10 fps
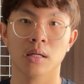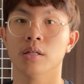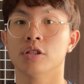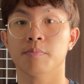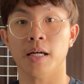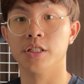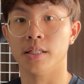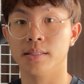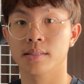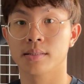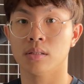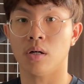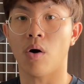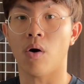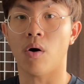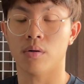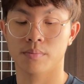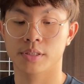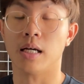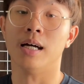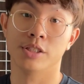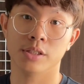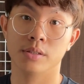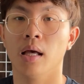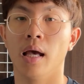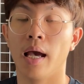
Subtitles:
specialists or sergeants,